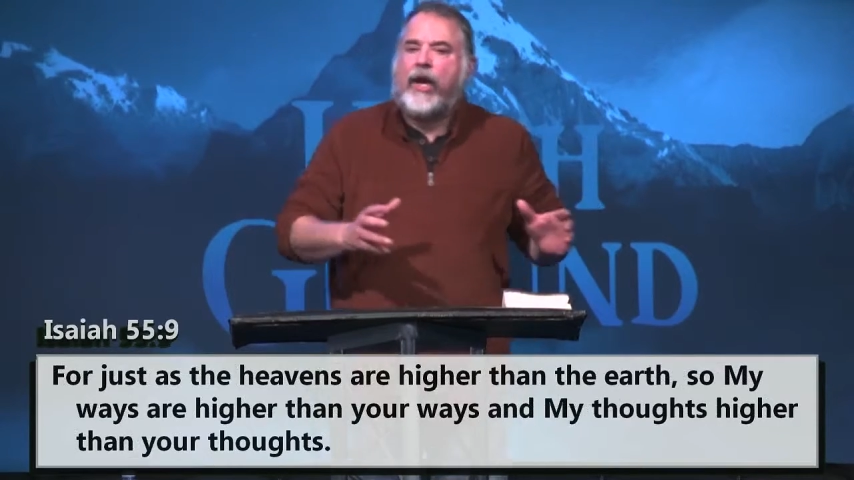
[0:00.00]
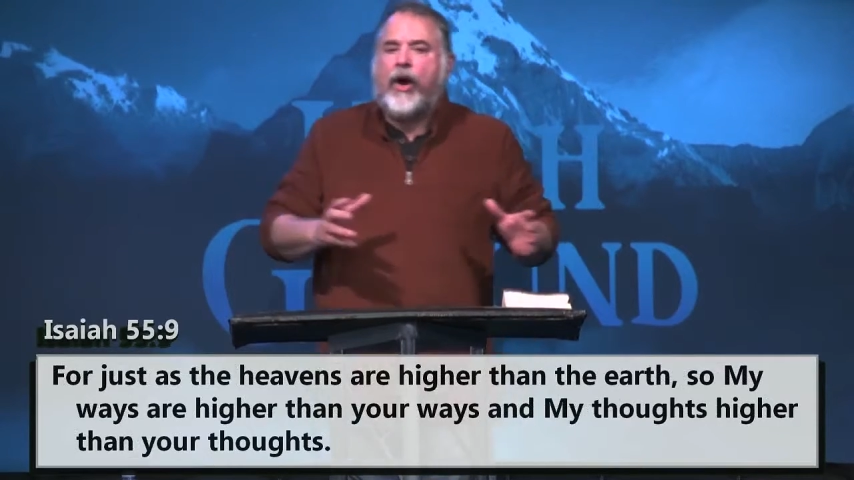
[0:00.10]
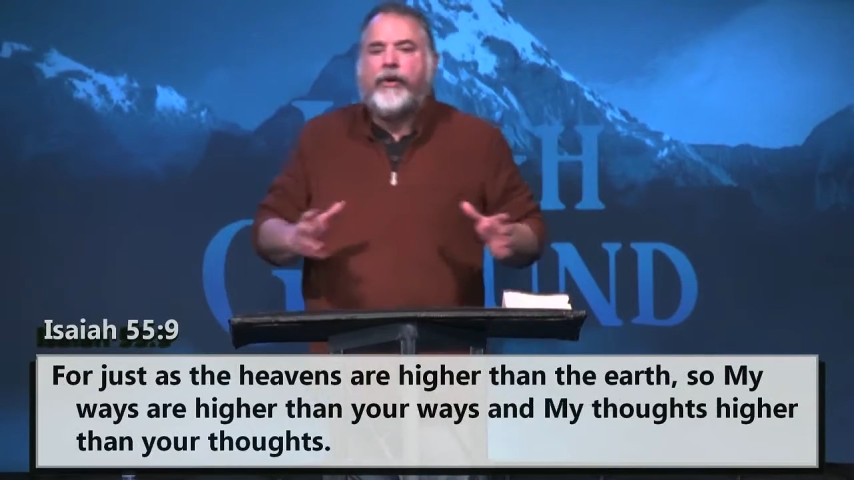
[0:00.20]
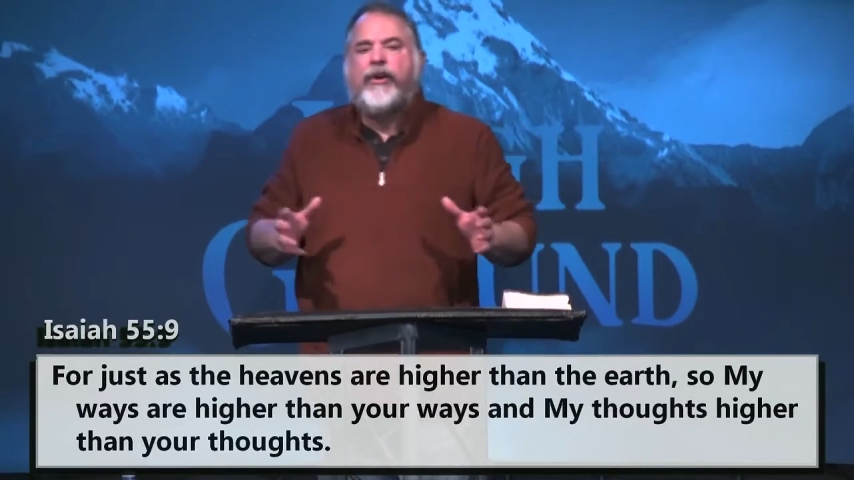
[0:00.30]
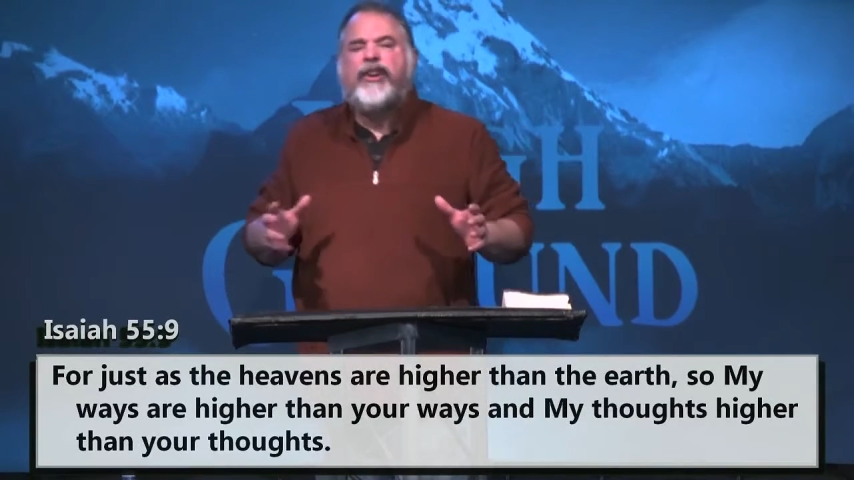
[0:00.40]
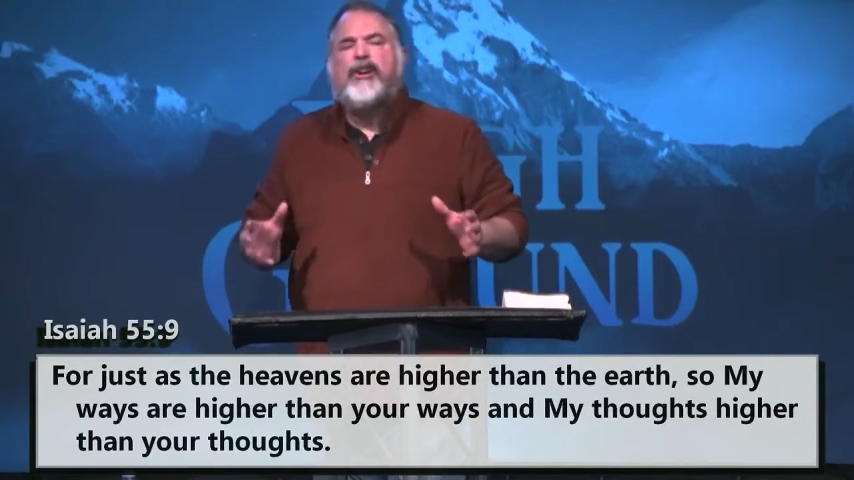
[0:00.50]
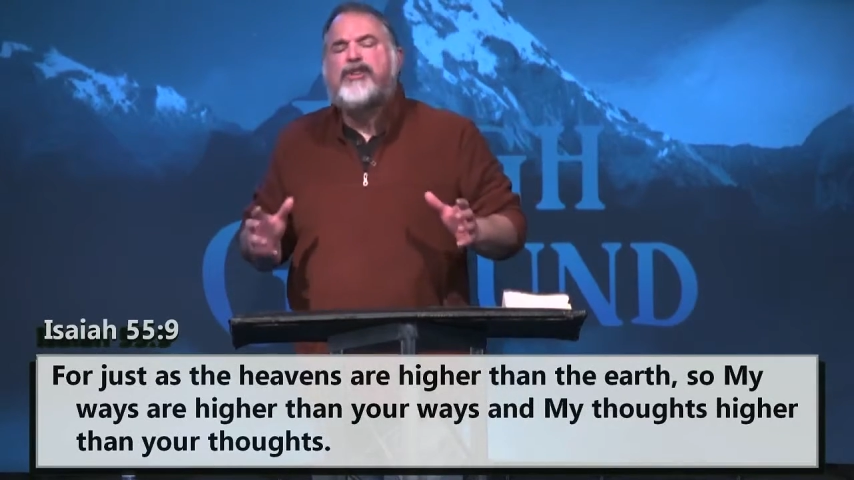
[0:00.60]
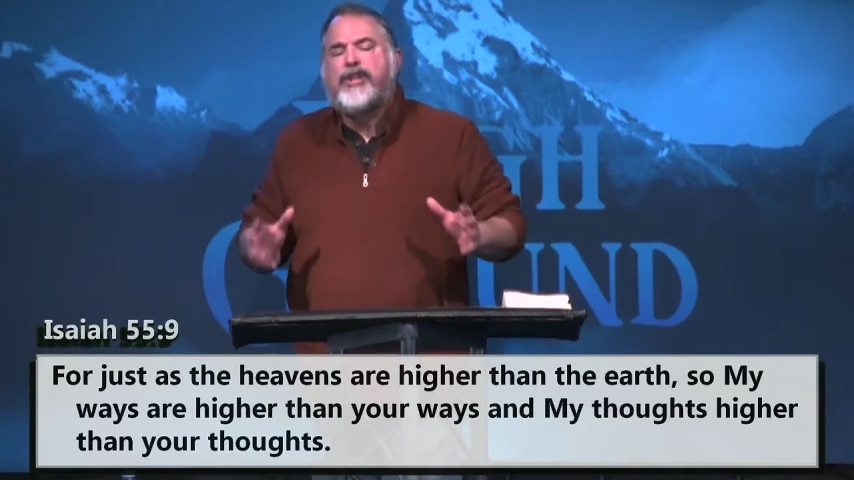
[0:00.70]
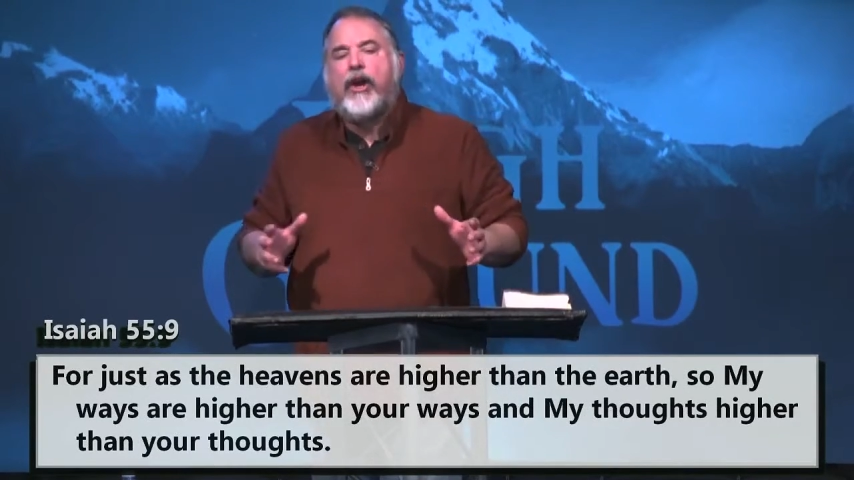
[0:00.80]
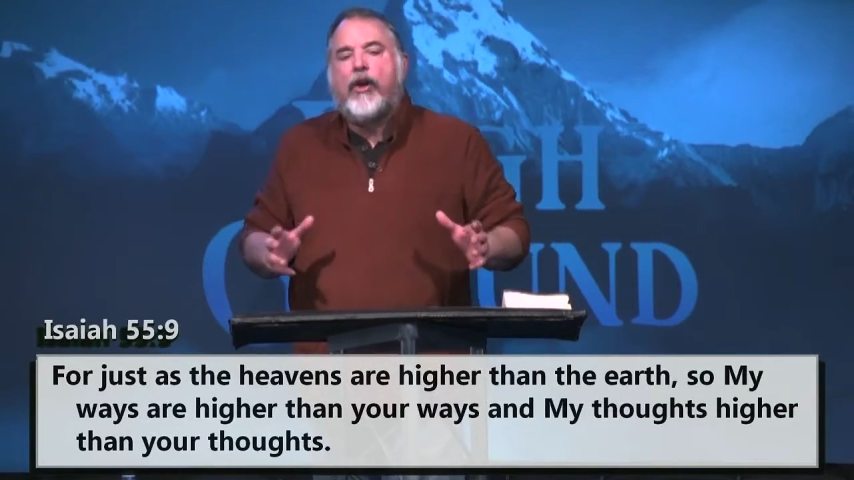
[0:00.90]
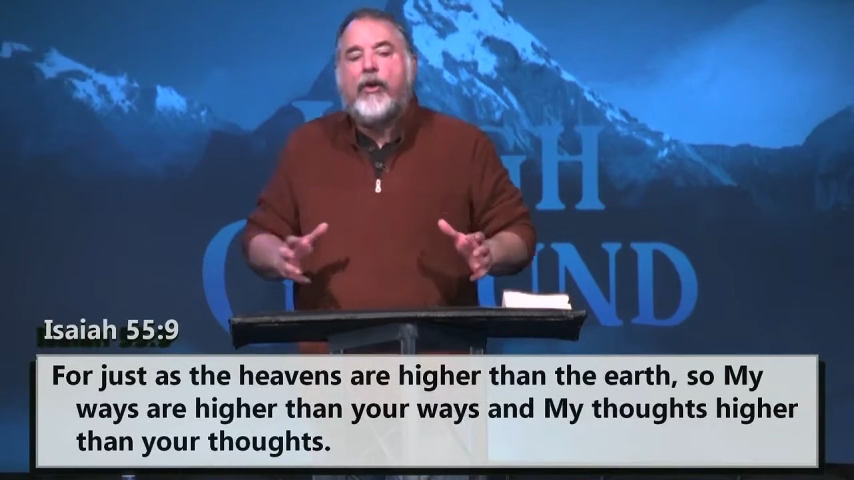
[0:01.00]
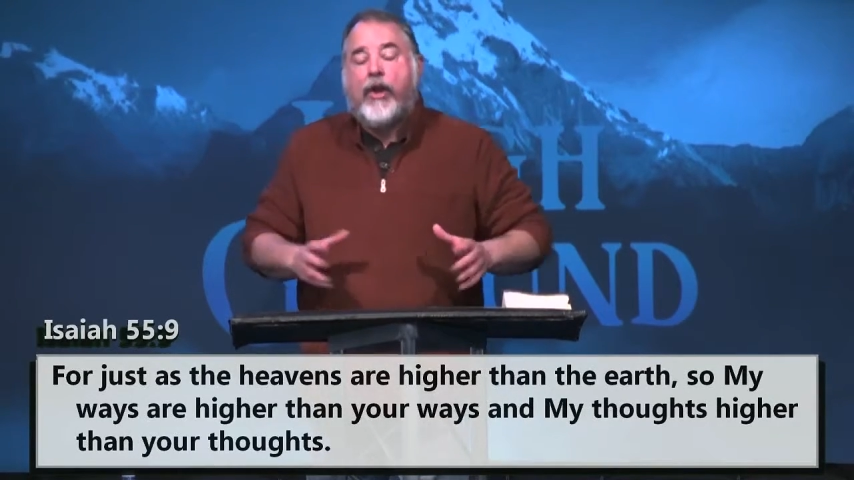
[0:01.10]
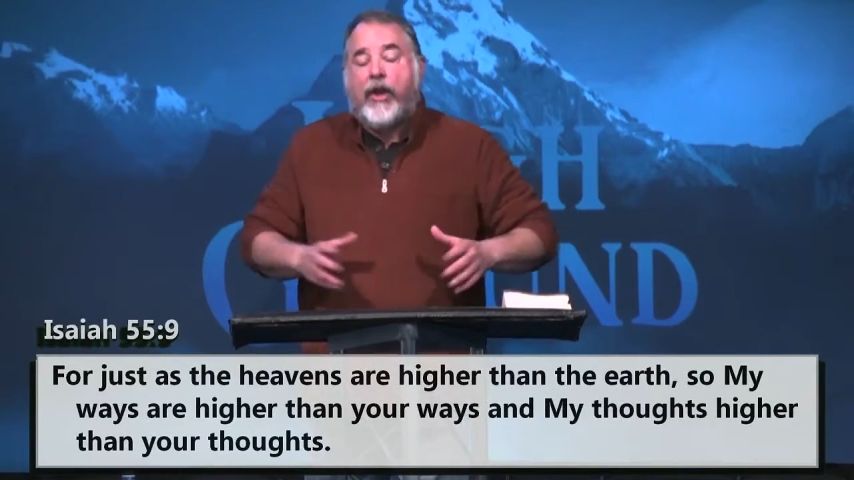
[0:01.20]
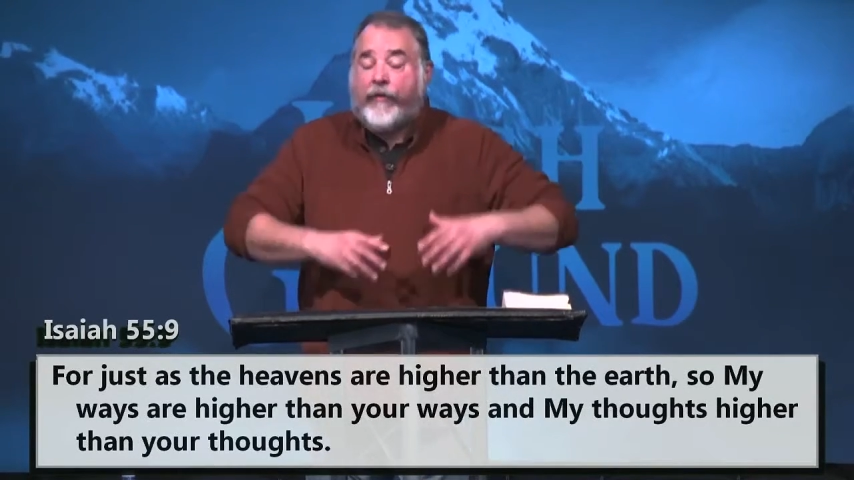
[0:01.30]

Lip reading: 100 years ago,